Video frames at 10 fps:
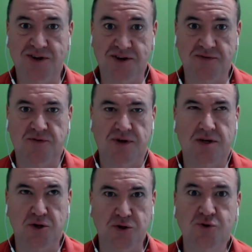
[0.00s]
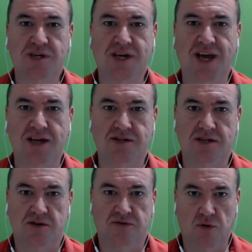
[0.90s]
different use
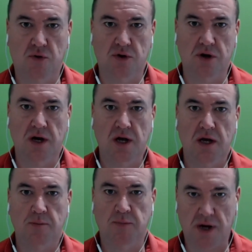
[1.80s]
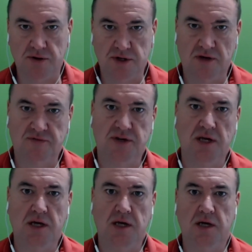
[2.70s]
cases for Microsoft
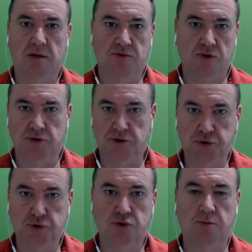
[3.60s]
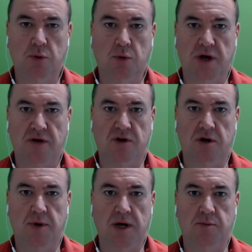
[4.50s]
Teams or Zoom or whatever
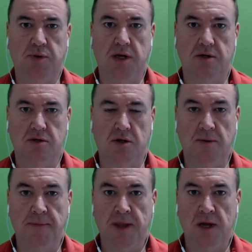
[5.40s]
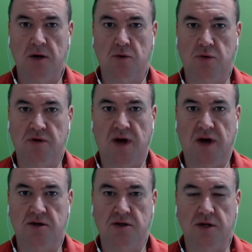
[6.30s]
it might be. And so we've
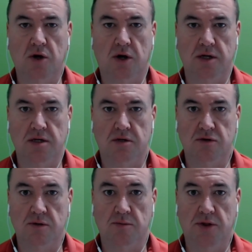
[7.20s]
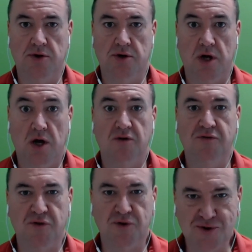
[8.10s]
actually gone into some other
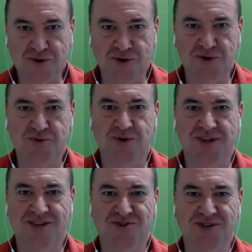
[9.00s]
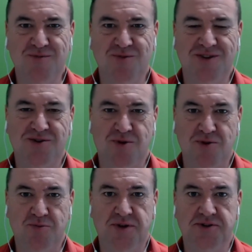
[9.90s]
verticals within Siemens, some
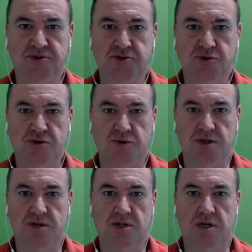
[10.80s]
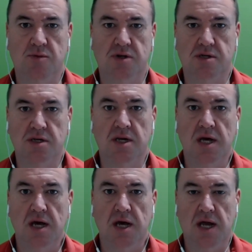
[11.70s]
other business units within Siemens, and
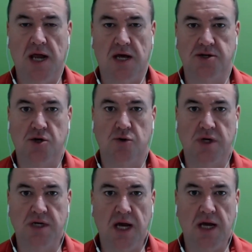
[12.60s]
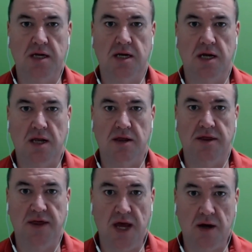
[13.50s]
actually created
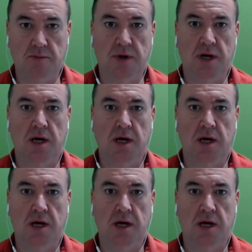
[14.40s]
them